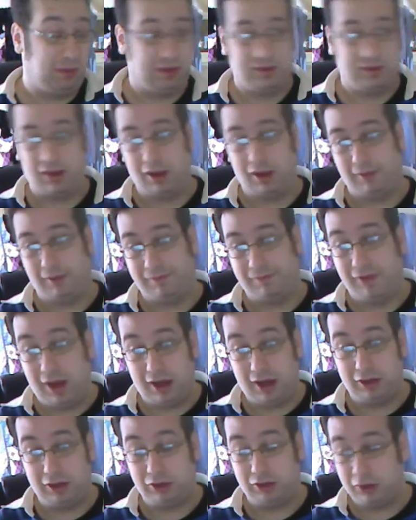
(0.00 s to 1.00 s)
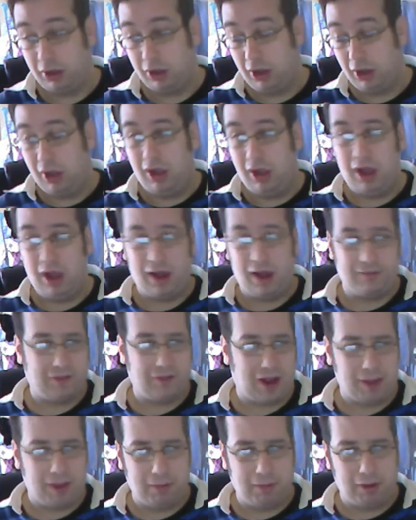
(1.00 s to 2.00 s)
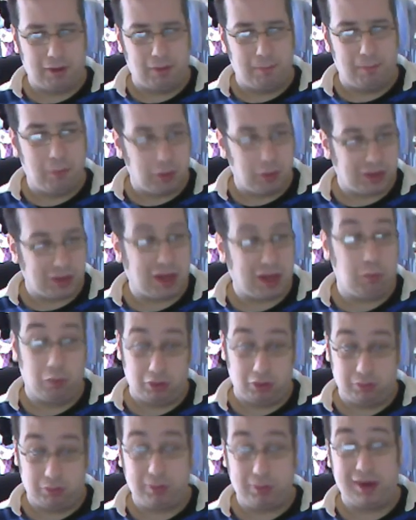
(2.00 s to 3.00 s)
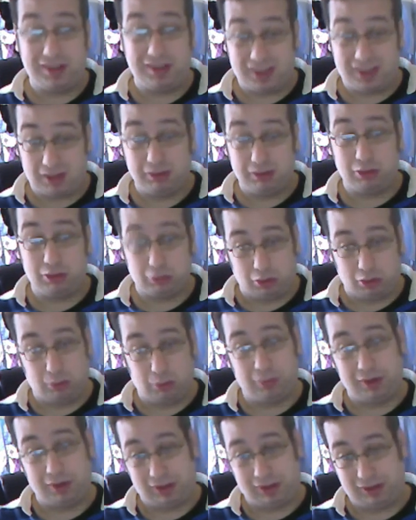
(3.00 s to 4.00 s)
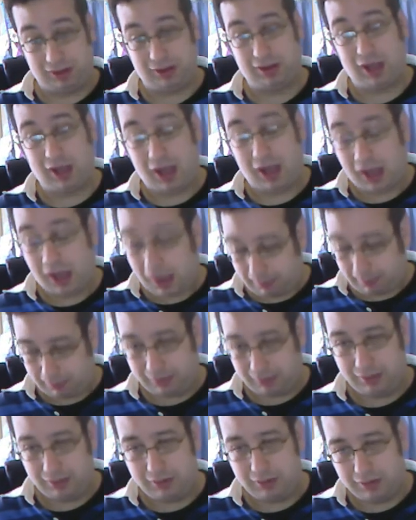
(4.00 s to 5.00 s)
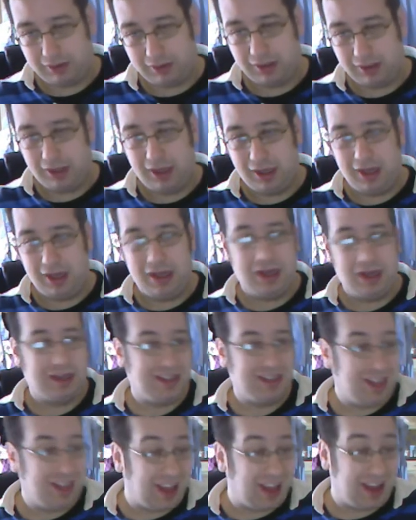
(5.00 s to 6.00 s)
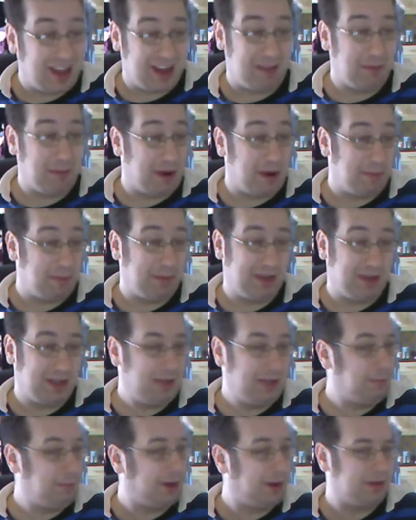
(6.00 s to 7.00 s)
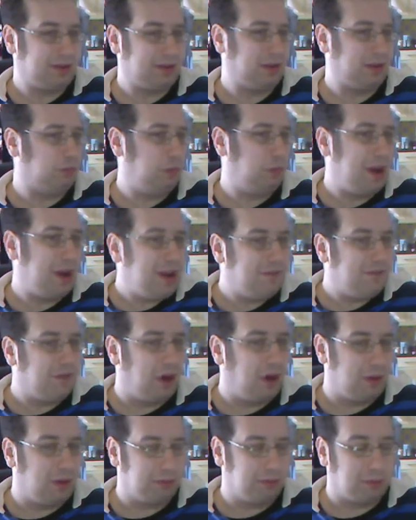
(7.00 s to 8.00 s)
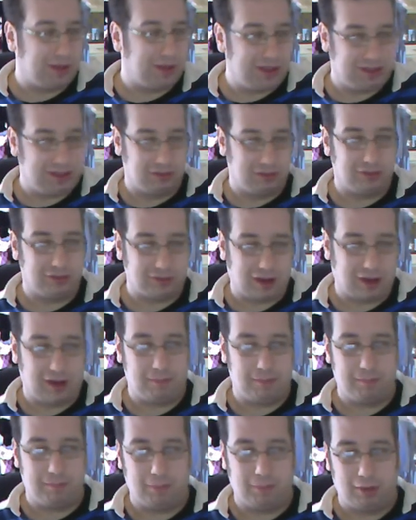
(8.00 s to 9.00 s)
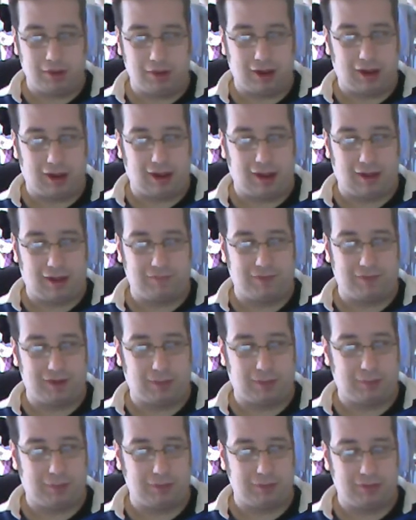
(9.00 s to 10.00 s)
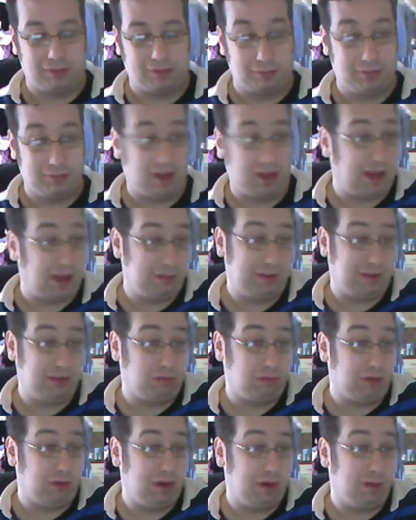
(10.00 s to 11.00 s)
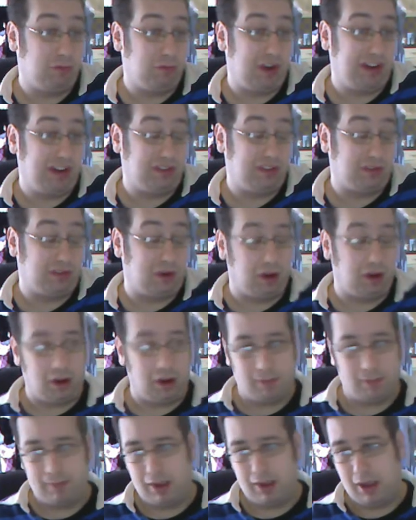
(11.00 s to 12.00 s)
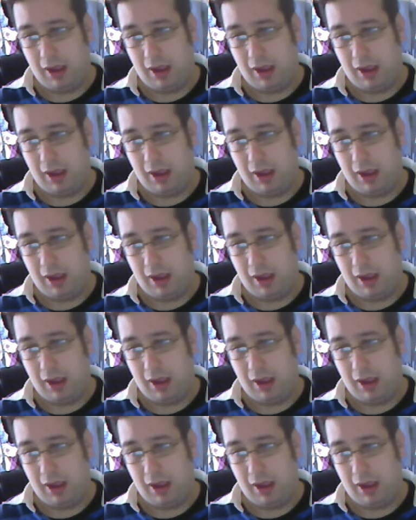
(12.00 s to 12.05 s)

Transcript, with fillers: as a fish, a farmer, but there would be a sexual coupling that happened. Yeah, it might be. He might take weird forms when he does it. But uh, for example, sometimes he's a rainstorm.